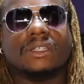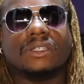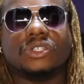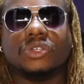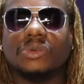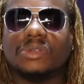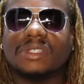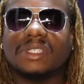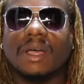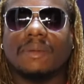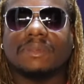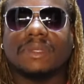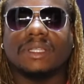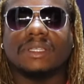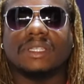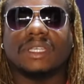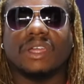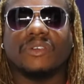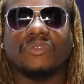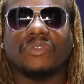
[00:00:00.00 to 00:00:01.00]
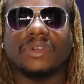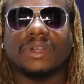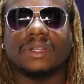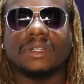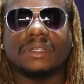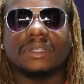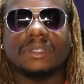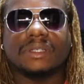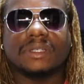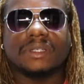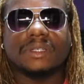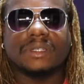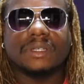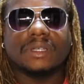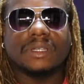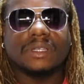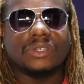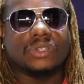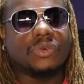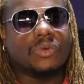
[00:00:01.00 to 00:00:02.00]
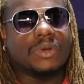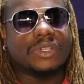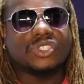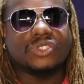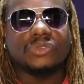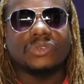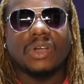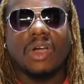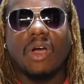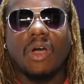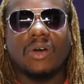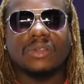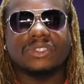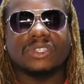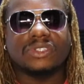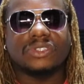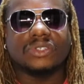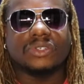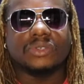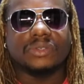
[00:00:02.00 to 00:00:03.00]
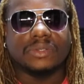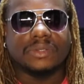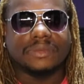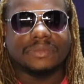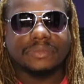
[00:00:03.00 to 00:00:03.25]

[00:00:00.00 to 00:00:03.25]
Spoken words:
Do something different. Do what you're called to do.